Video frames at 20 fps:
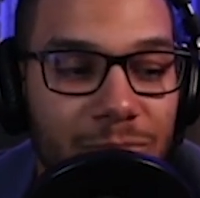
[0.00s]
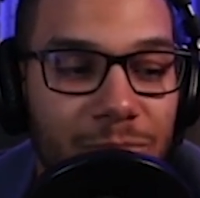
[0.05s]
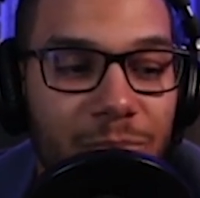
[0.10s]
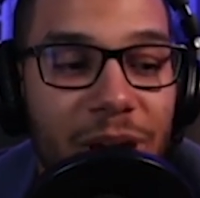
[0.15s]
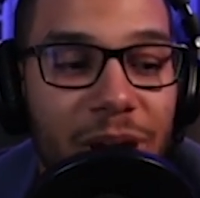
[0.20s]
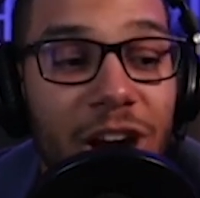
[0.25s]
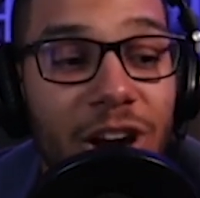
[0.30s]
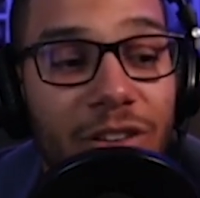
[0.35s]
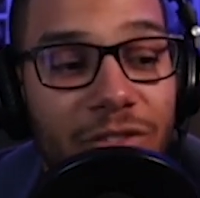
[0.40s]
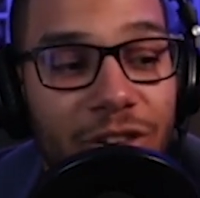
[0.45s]

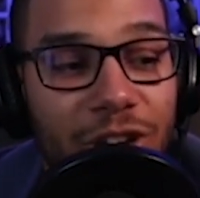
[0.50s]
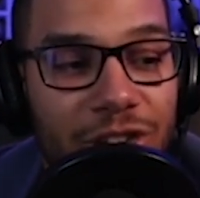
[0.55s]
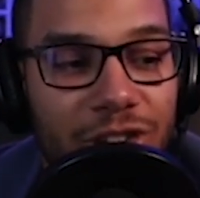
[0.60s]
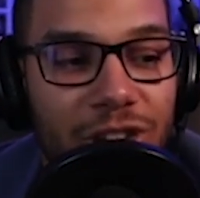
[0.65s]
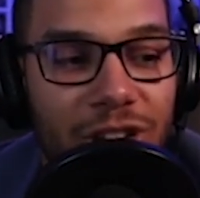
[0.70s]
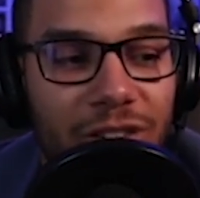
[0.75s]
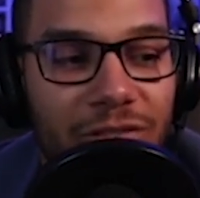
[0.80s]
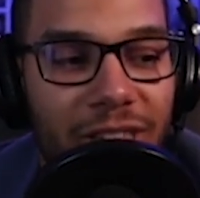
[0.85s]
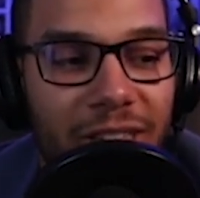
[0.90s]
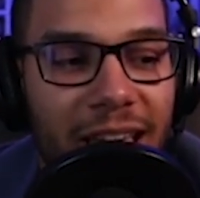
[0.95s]
better
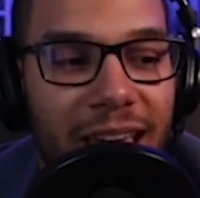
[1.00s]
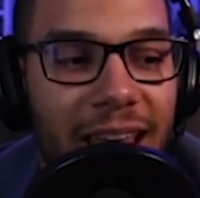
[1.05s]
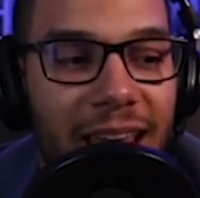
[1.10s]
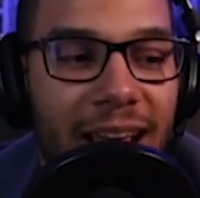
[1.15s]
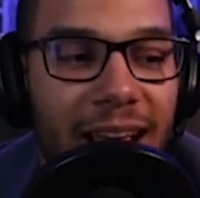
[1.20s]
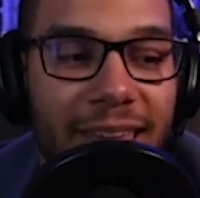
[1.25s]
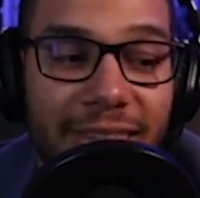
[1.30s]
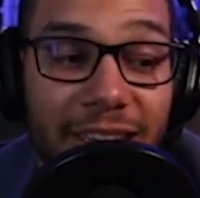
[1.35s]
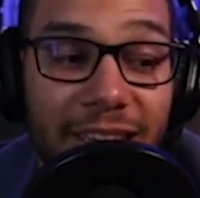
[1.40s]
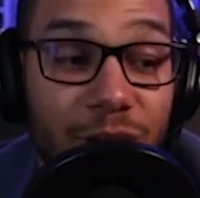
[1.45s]
version of that.
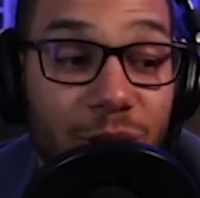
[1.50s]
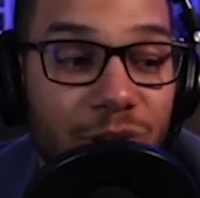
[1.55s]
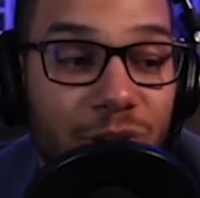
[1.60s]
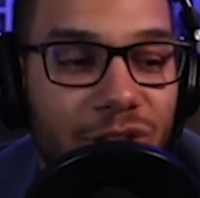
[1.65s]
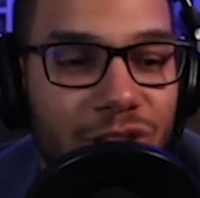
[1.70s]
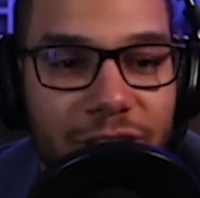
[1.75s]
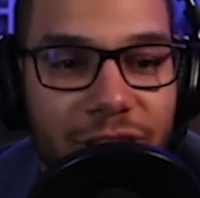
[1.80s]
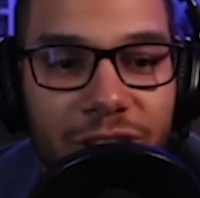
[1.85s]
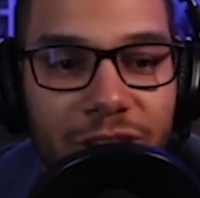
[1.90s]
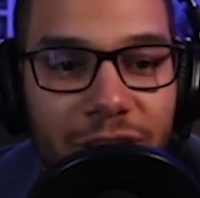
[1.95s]
I think you
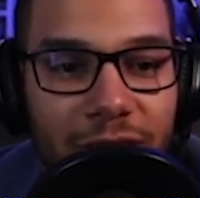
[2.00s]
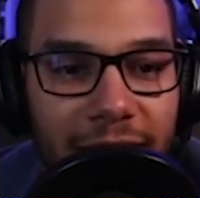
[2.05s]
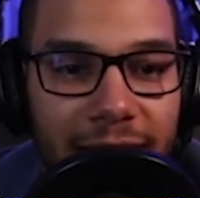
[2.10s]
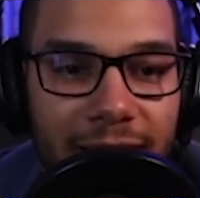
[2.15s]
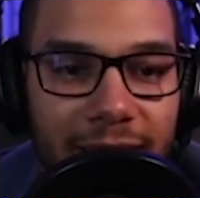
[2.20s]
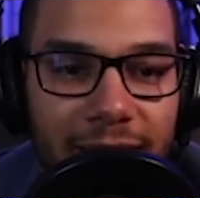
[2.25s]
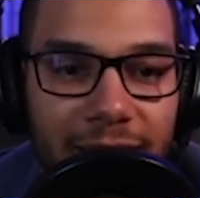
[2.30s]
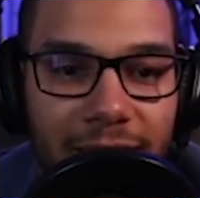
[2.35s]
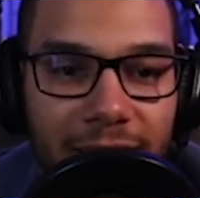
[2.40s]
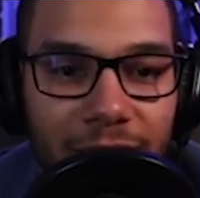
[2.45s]
still
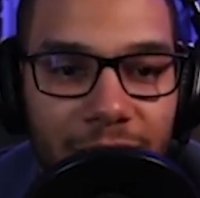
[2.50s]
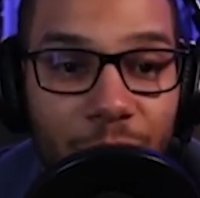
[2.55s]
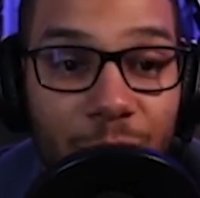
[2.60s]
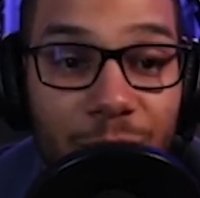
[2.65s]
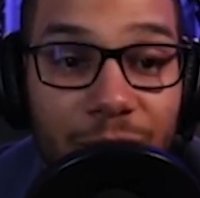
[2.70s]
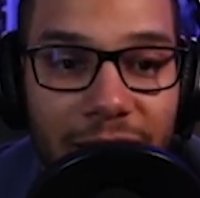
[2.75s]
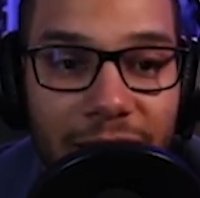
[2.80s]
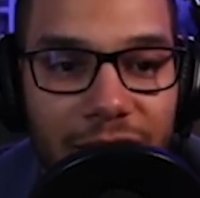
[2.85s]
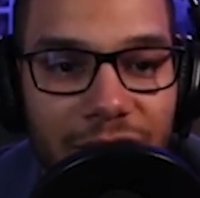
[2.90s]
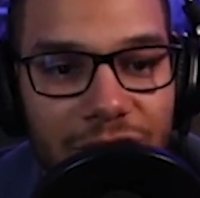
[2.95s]
let
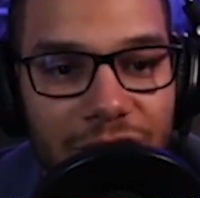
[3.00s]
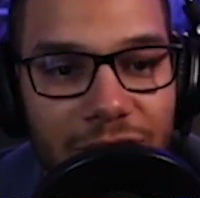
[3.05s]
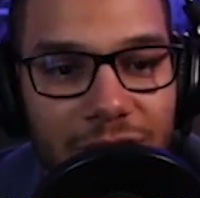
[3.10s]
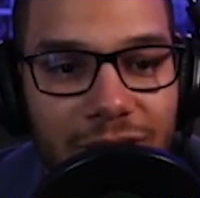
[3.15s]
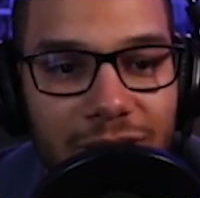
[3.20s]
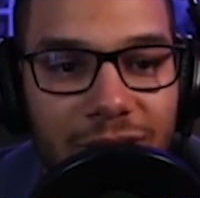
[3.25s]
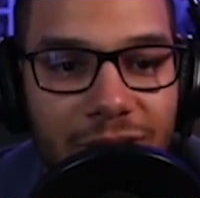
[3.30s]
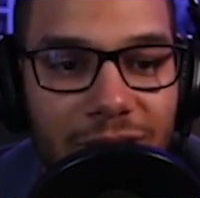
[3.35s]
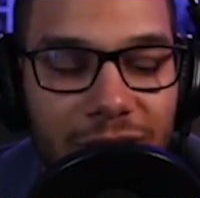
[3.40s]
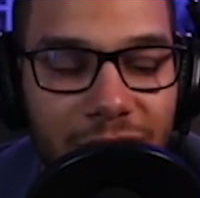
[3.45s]

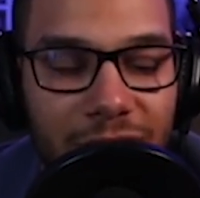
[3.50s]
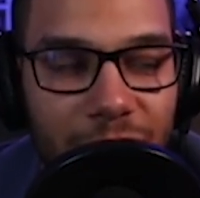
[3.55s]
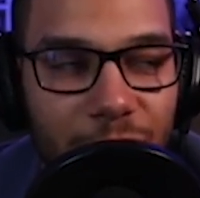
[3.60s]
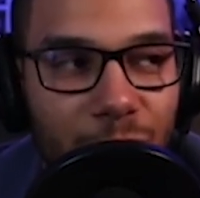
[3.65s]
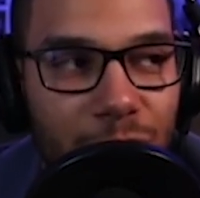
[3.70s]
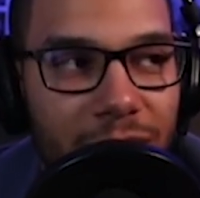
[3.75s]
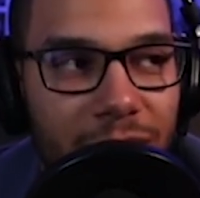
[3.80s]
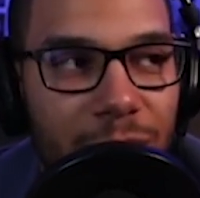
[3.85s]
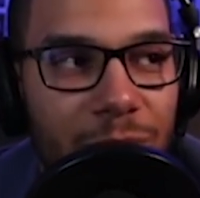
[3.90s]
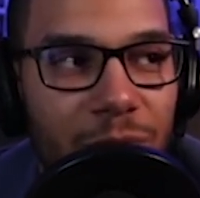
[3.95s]
Illumination
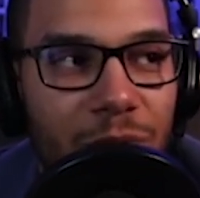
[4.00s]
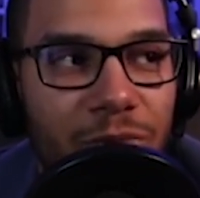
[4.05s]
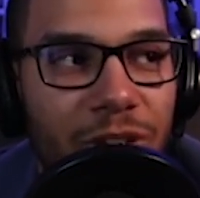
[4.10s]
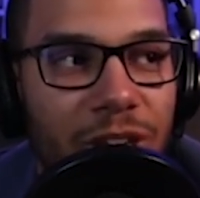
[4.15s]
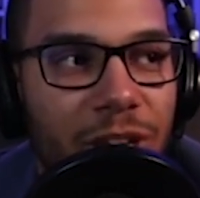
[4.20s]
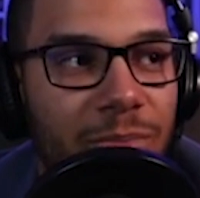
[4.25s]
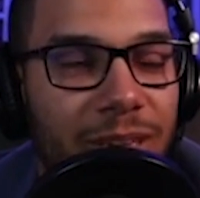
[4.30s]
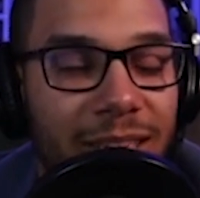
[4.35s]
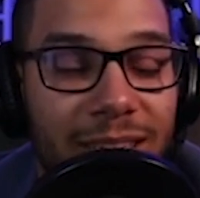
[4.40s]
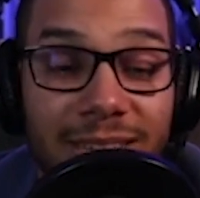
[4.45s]
do that
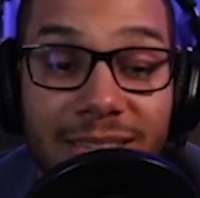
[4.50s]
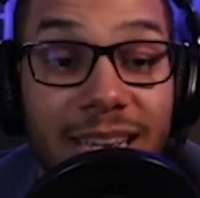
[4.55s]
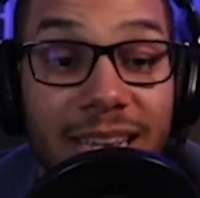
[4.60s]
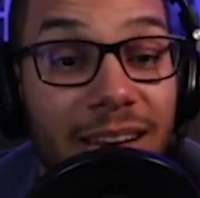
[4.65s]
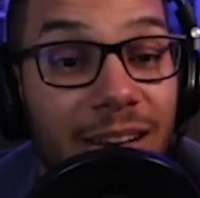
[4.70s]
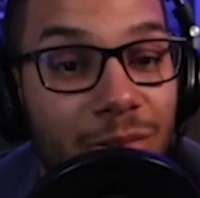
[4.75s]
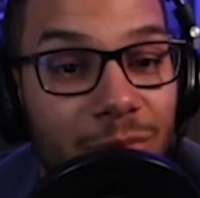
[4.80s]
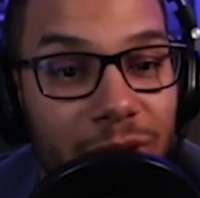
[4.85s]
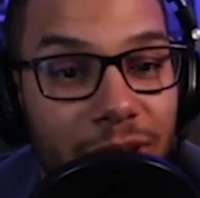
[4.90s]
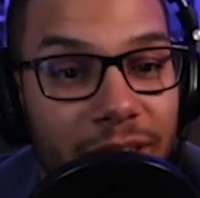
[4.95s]
movie because they
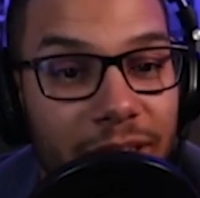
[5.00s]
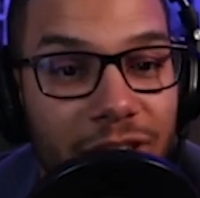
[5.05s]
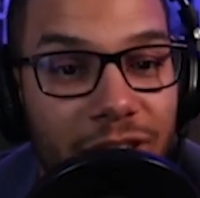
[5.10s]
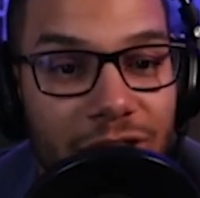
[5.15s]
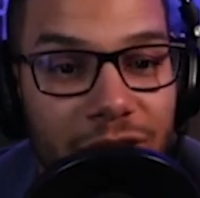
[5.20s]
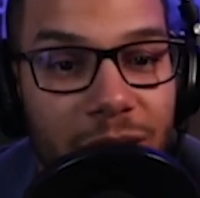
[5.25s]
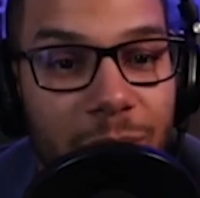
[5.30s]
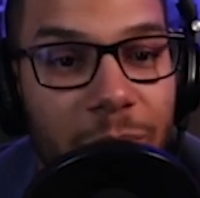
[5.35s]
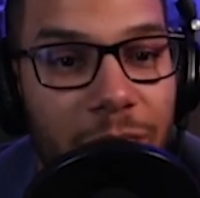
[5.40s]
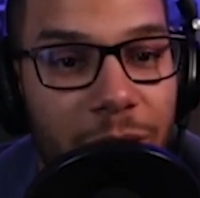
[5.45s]
did a really good
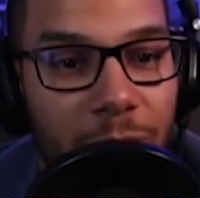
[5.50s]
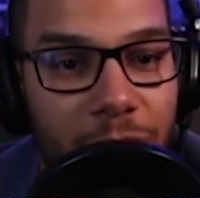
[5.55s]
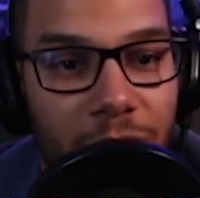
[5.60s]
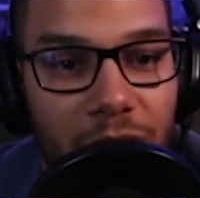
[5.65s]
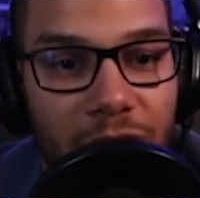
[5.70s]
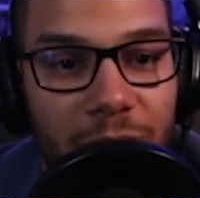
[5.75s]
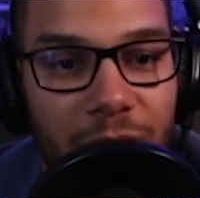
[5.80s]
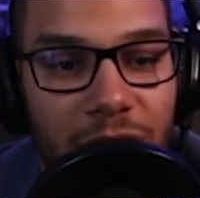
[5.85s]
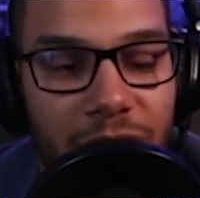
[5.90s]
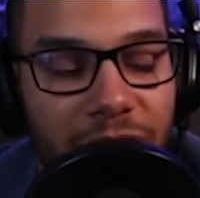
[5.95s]
job with the
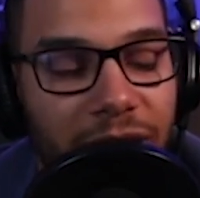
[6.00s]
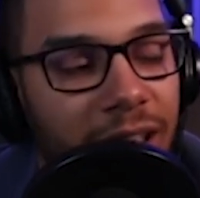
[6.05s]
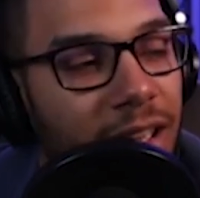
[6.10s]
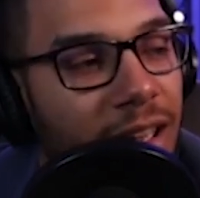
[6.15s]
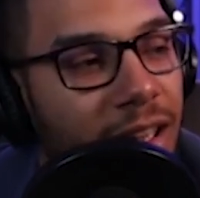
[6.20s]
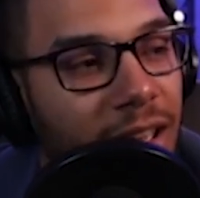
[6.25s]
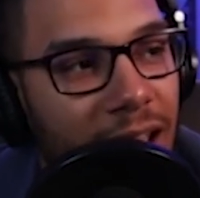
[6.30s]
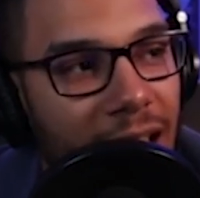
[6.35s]
Mario movie.